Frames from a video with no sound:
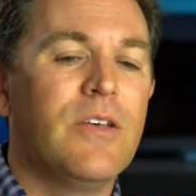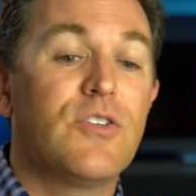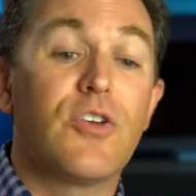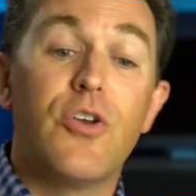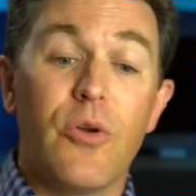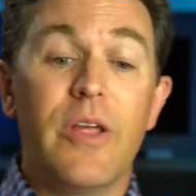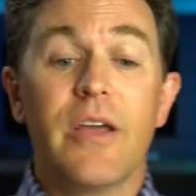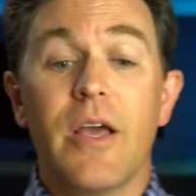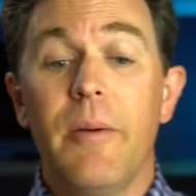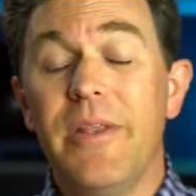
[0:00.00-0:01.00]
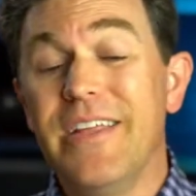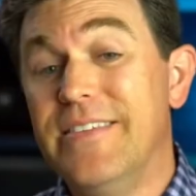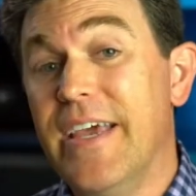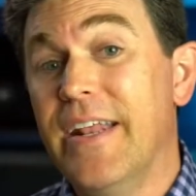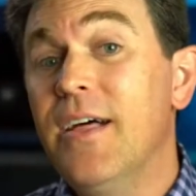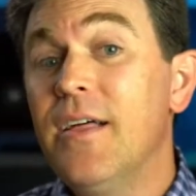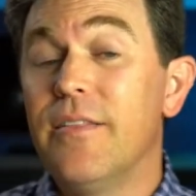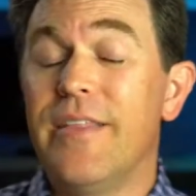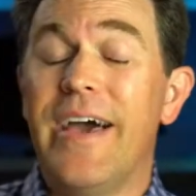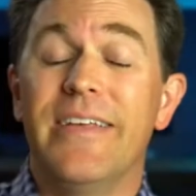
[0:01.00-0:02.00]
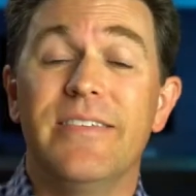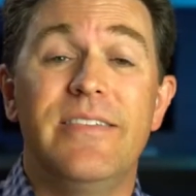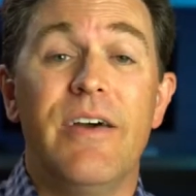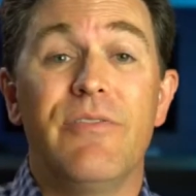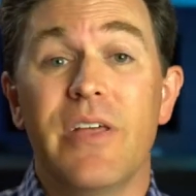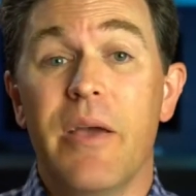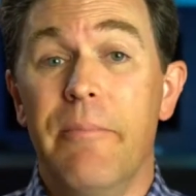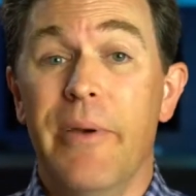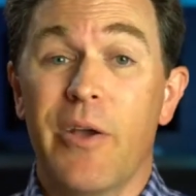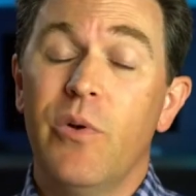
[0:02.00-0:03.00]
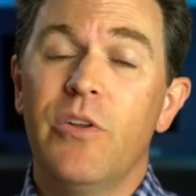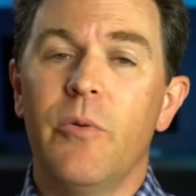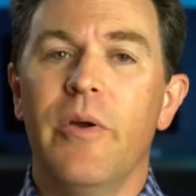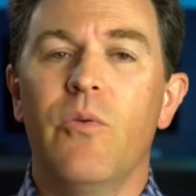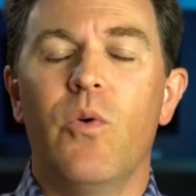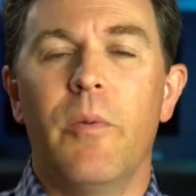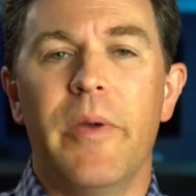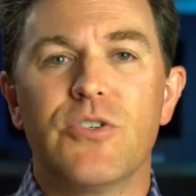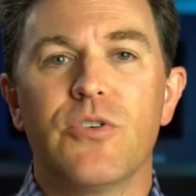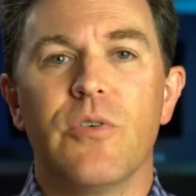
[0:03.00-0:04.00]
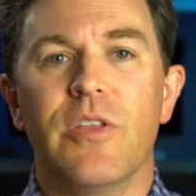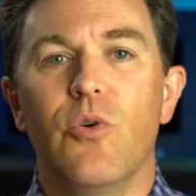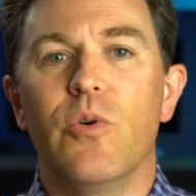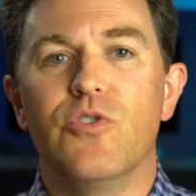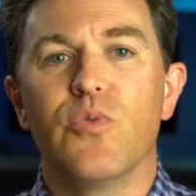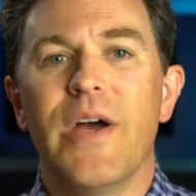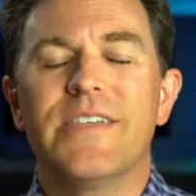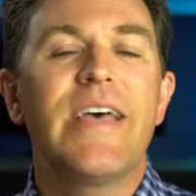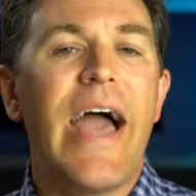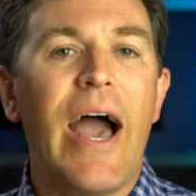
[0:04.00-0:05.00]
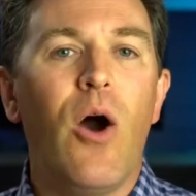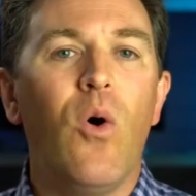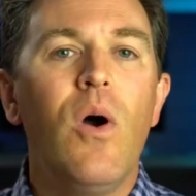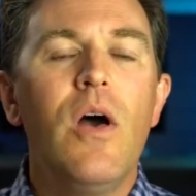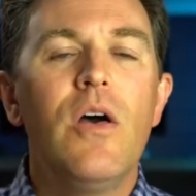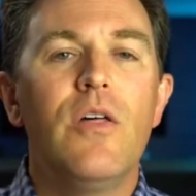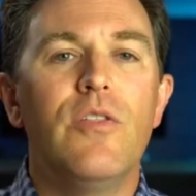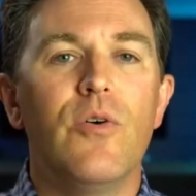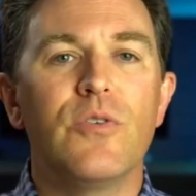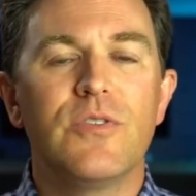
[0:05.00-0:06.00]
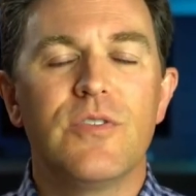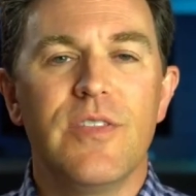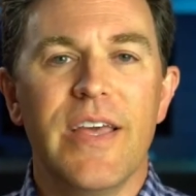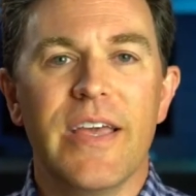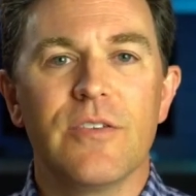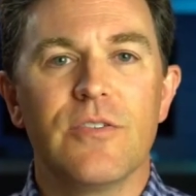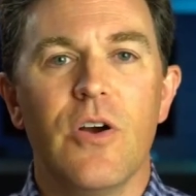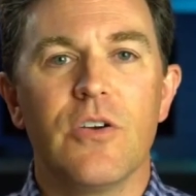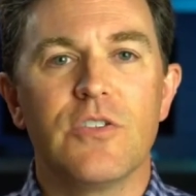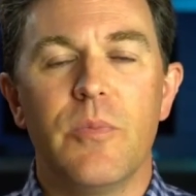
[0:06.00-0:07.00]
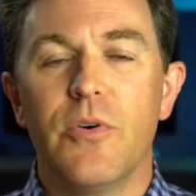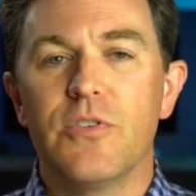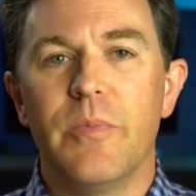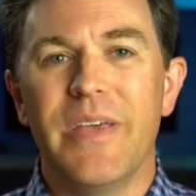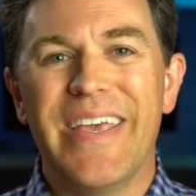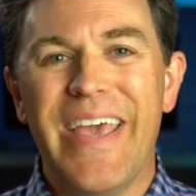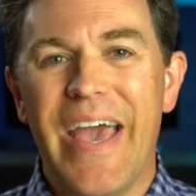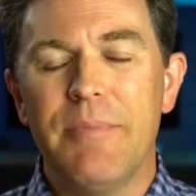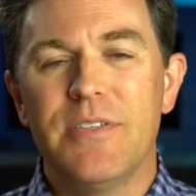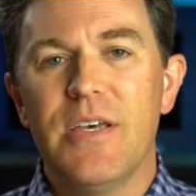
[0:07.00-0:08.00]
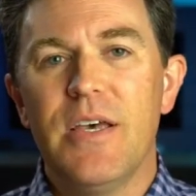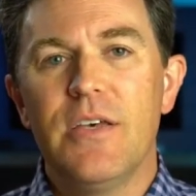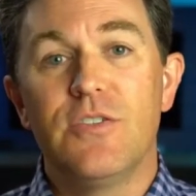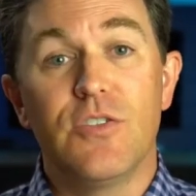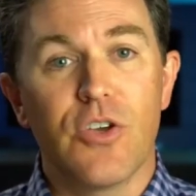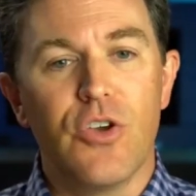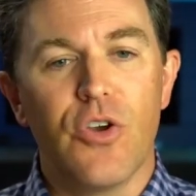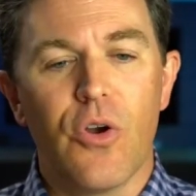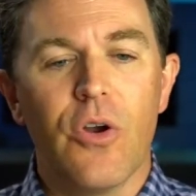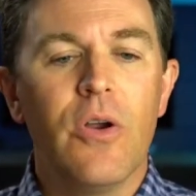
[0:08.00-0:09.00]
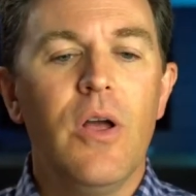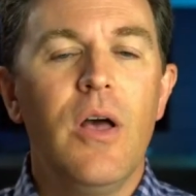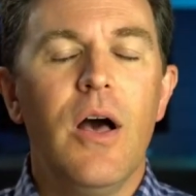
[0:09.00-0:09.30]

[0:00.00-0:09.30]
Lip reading: Security and company data, that is definitely a big one. You might want to make sure that you address how those things are supposed to be kept secure.